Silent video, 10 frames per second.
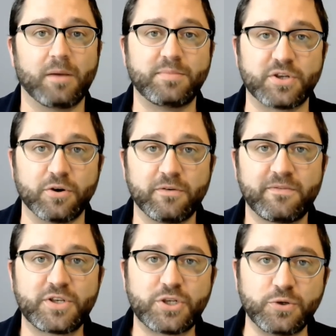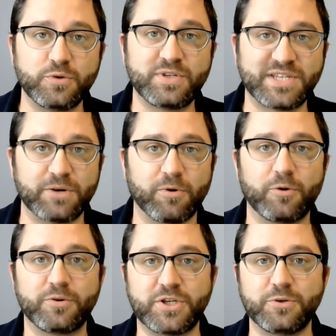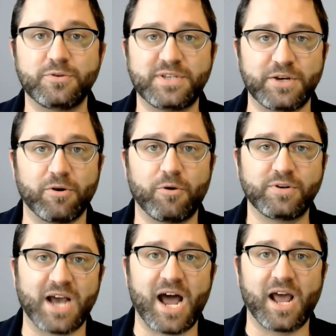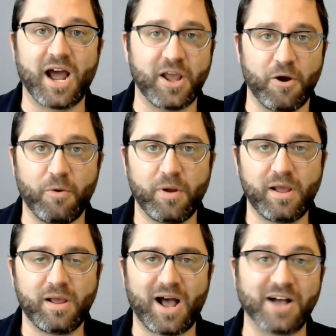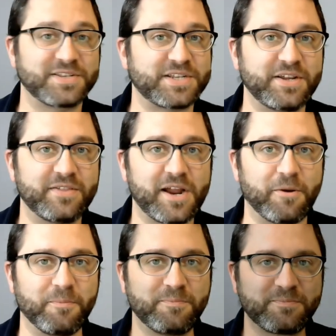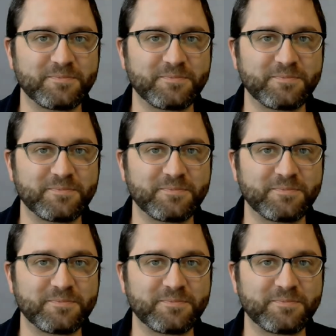observe2020.io. I'll see you there.